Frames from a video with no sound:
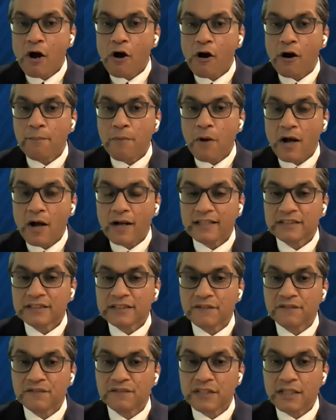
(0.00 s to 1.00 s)
or
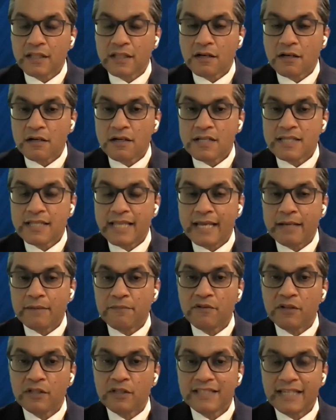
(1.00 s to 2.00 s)
pockets of silicone
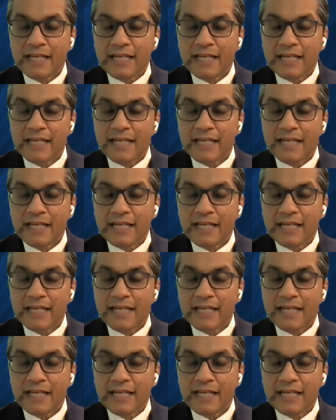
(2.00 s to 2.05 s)
that will